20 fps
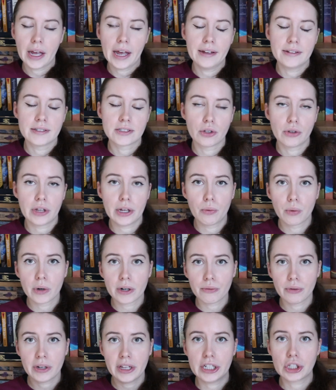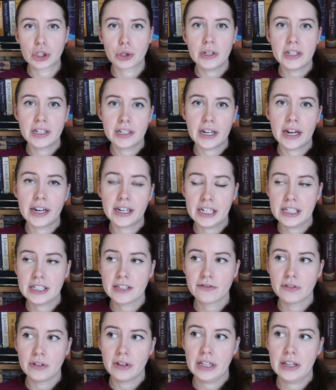And so they weren't really treated any
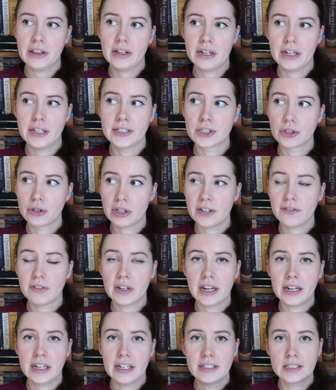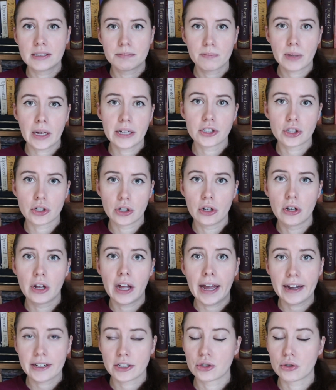differently than us or given any special
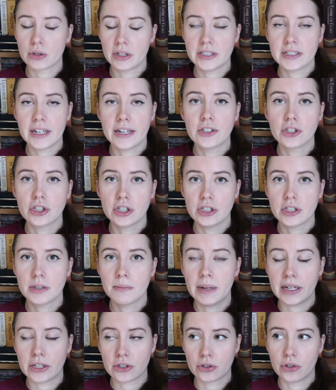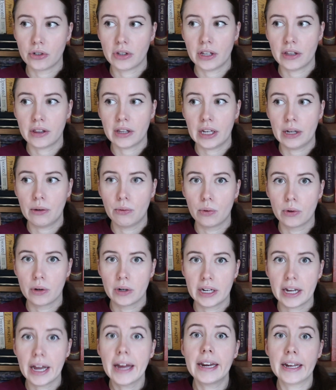extra attention to make sure that they
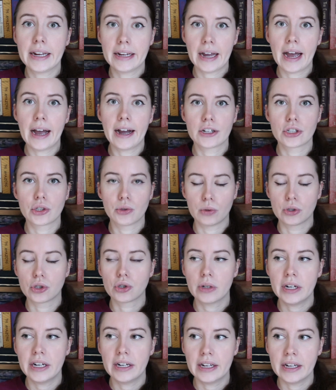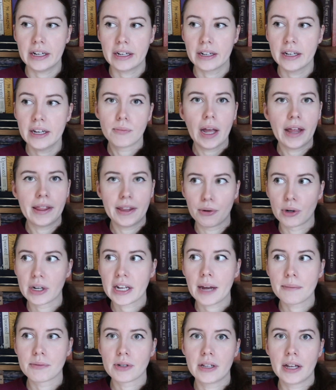were getting actual training. And they were
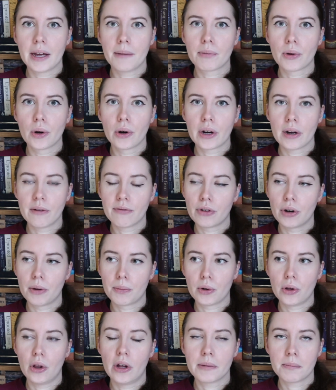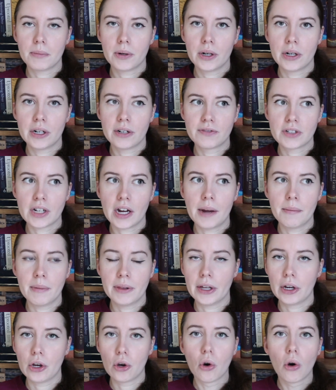kept on that program for a prolonged period of time,
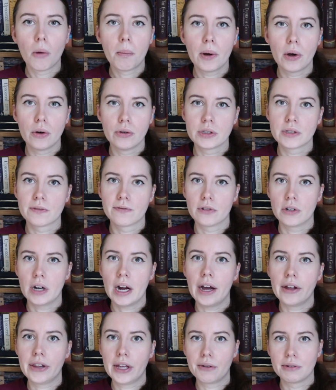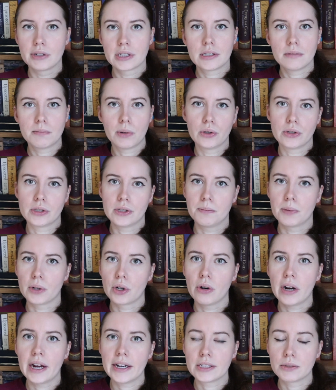and the goalposts for how they were supposed to
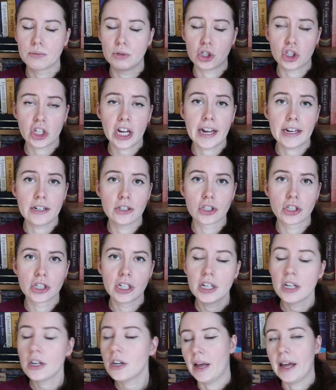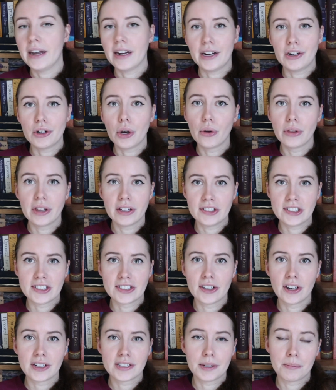progress would change. And I know this
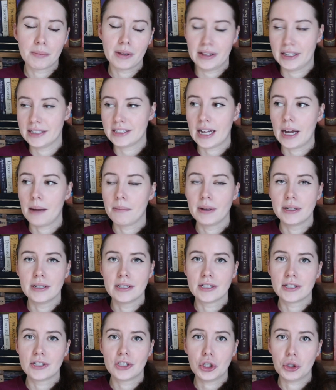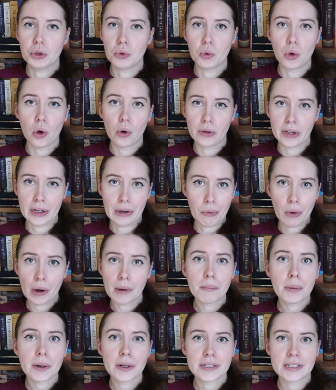is not something that's happened to only
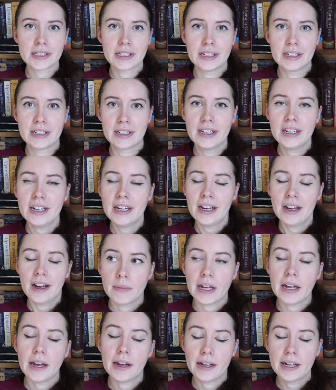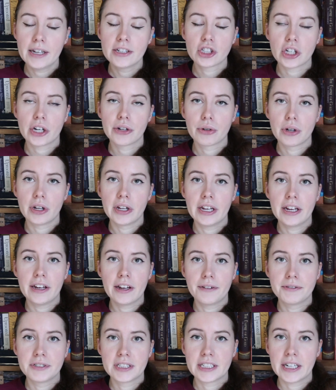one person. In general,
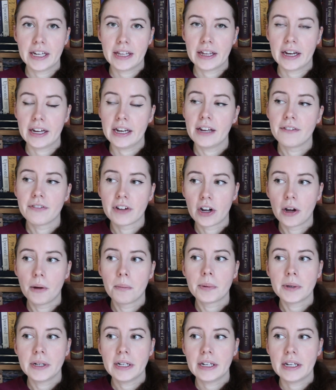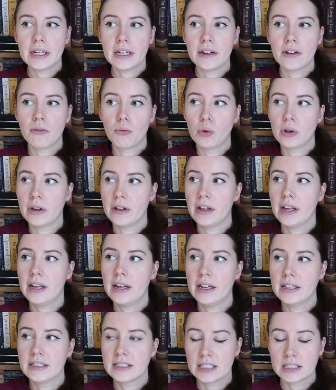I would say that if a company
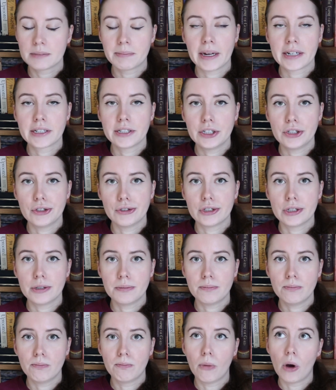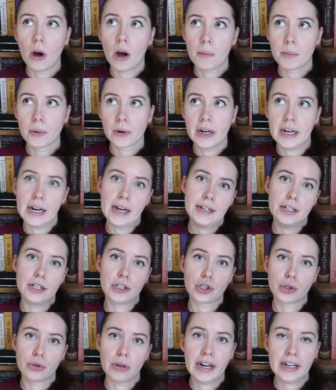is expecting you to operate at a
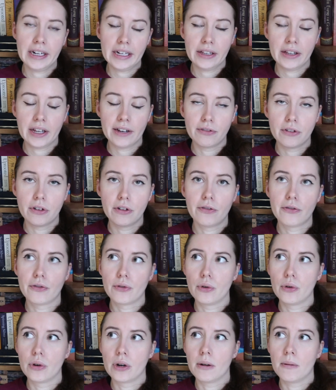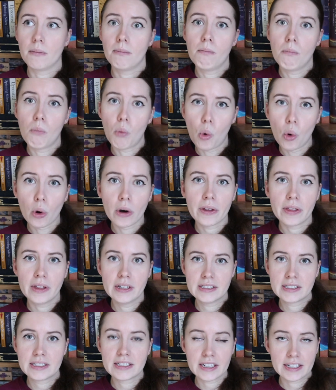trainee level for more
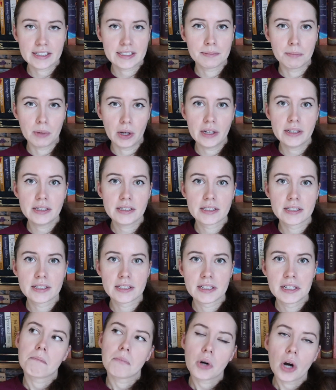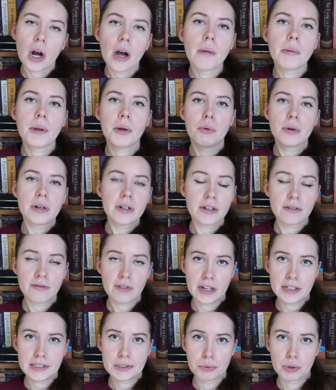than 6 months, probably wouldn't
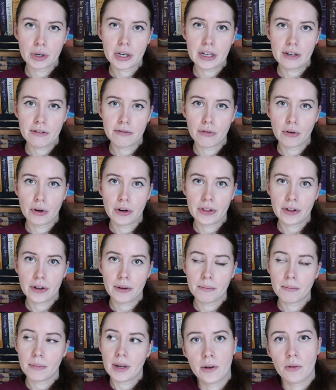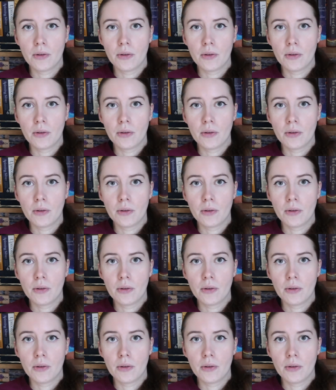advise working for them.